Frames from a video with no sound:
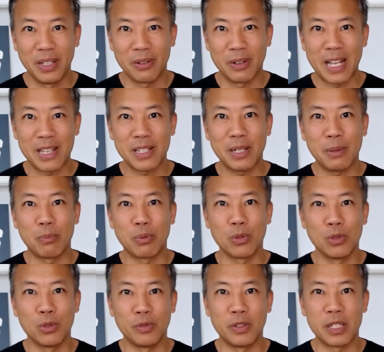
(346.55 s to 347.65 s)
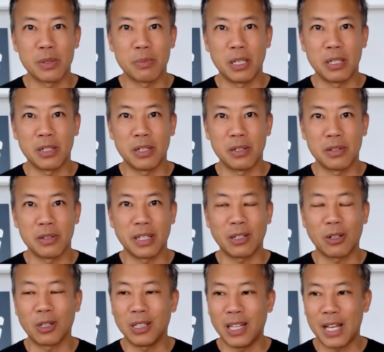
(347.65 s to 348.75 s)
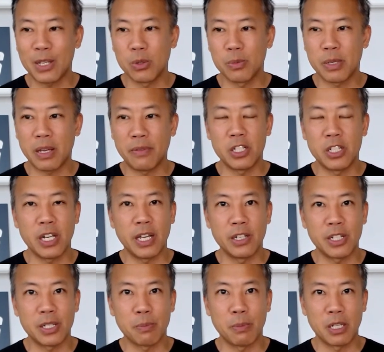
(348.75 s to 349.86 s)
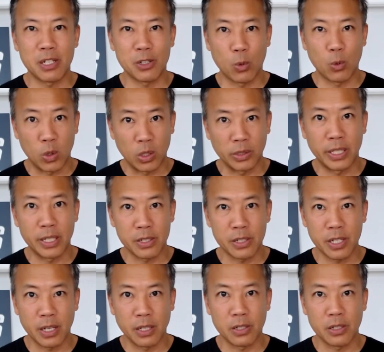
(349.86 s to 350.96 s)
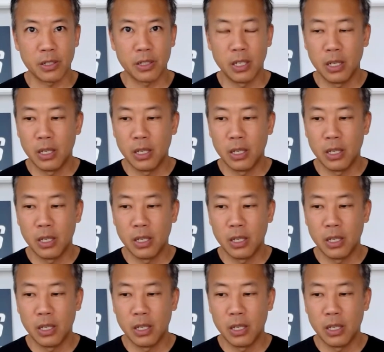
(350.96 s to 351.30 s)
it hasn't improved as much as like our classrooms haven't changed as much as the world has changed